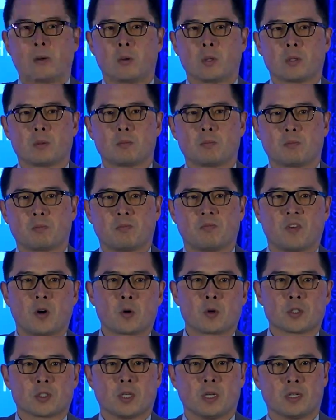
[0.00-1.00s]
would
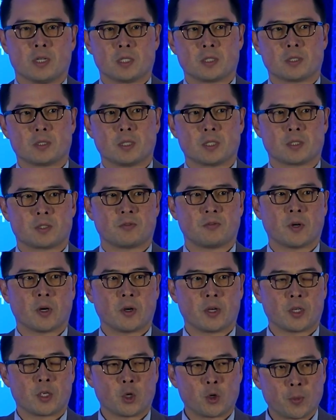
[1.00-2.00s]
focus on is it's
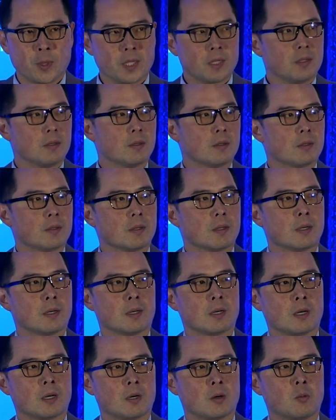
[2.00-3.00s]
very human.
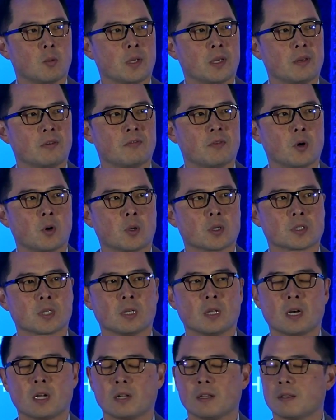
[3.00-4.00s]
We focus a
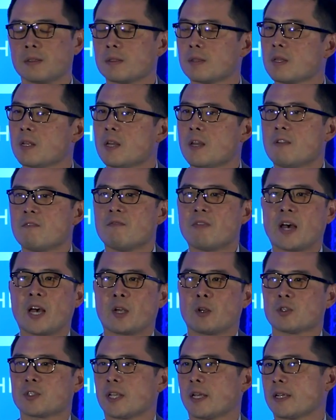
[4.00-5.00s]
lot on
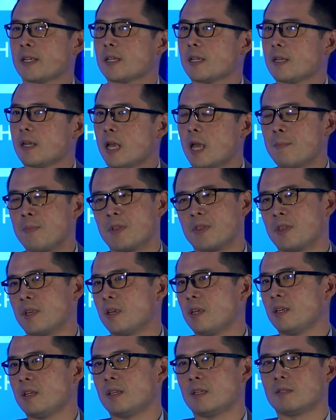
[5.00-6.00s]
values like
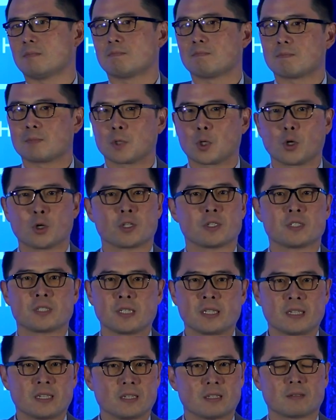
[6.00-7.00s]
empathy,
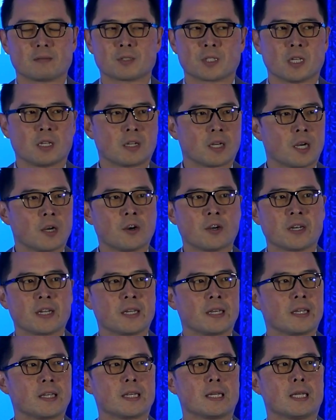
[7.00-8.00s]
courtesy,
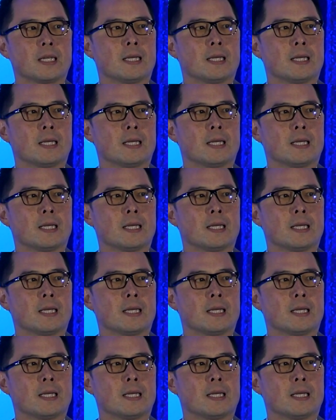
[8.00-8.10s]
solidarity,